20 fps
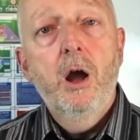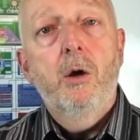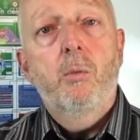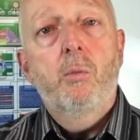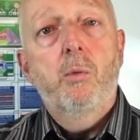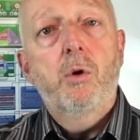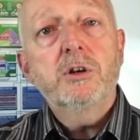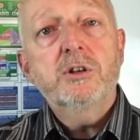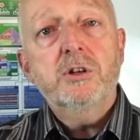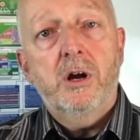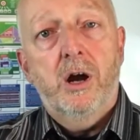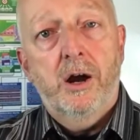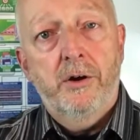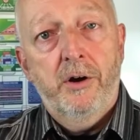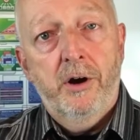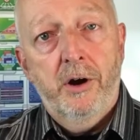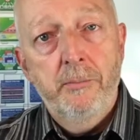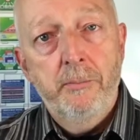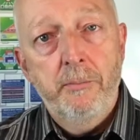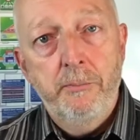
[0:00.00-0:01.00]
what are
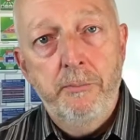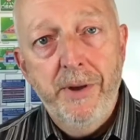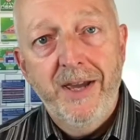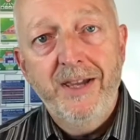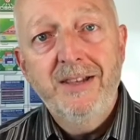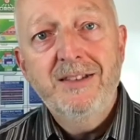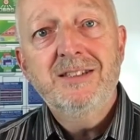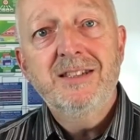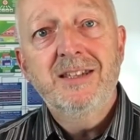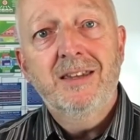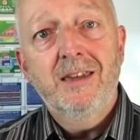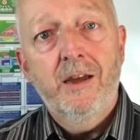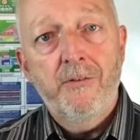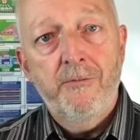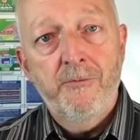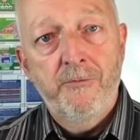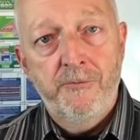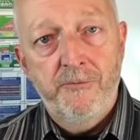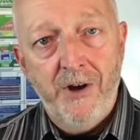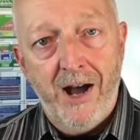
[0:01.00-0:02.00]
our basic
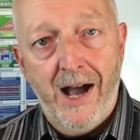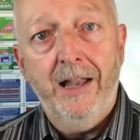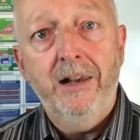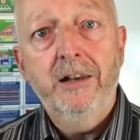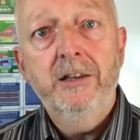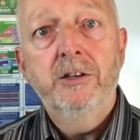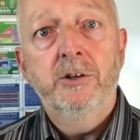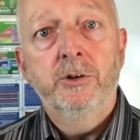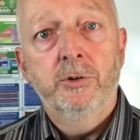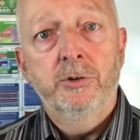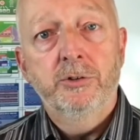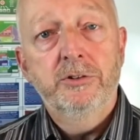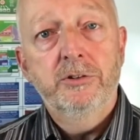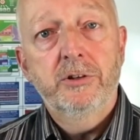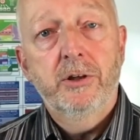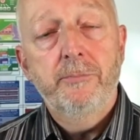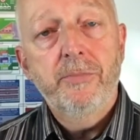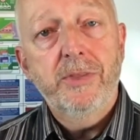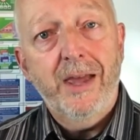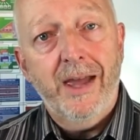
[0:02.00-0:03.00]
values
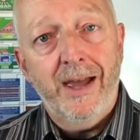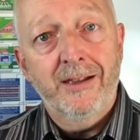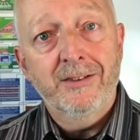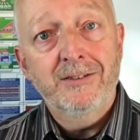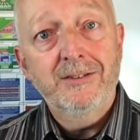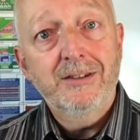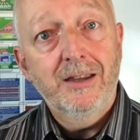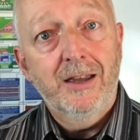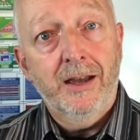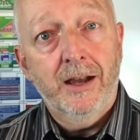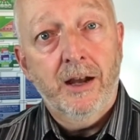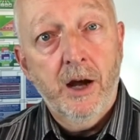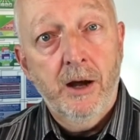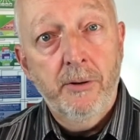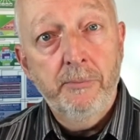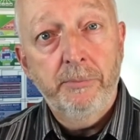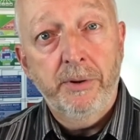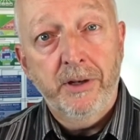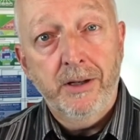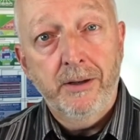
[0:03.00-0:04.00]
as a
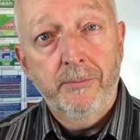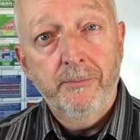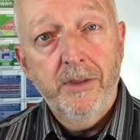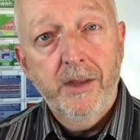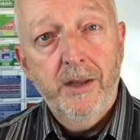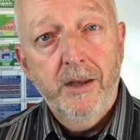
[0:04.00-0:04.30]
company.